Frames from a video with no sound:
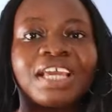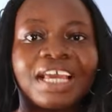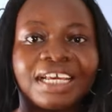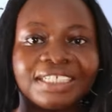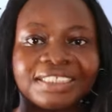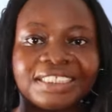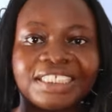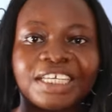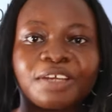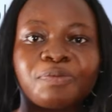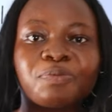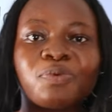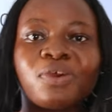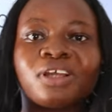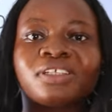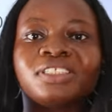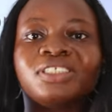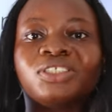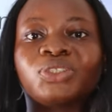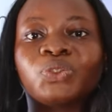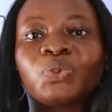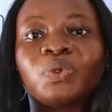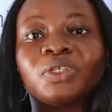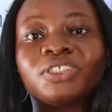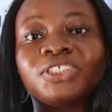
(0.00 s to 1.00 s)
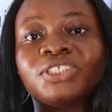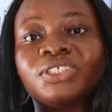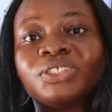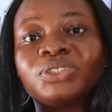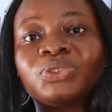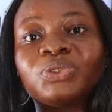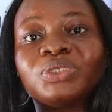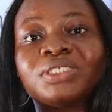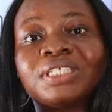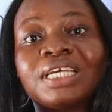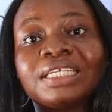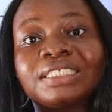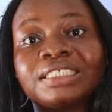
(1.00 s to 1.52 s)
you can take practice
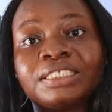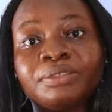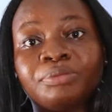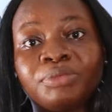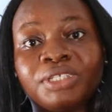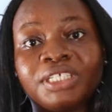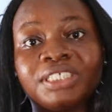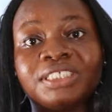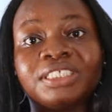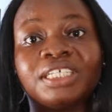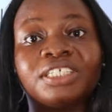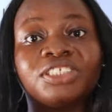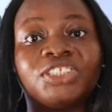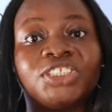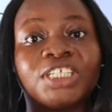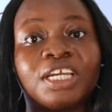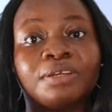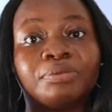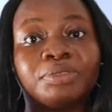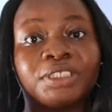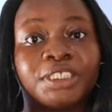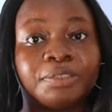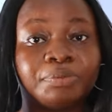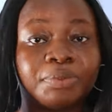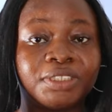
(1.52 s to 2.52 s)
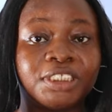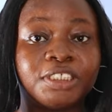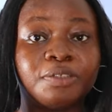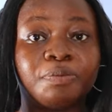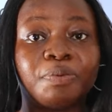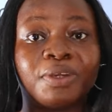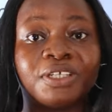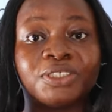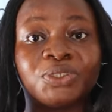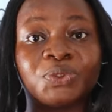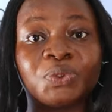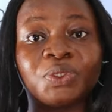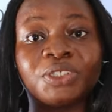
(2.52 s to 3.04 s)
questions with our simulated JAMB
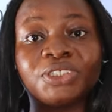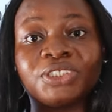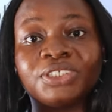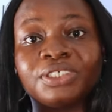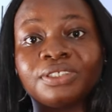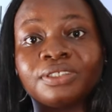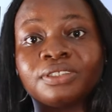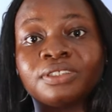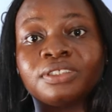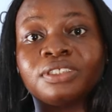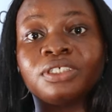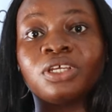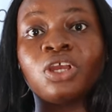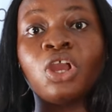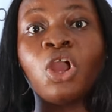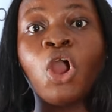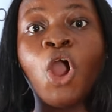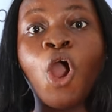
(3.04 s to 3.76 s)
CBT pass questions?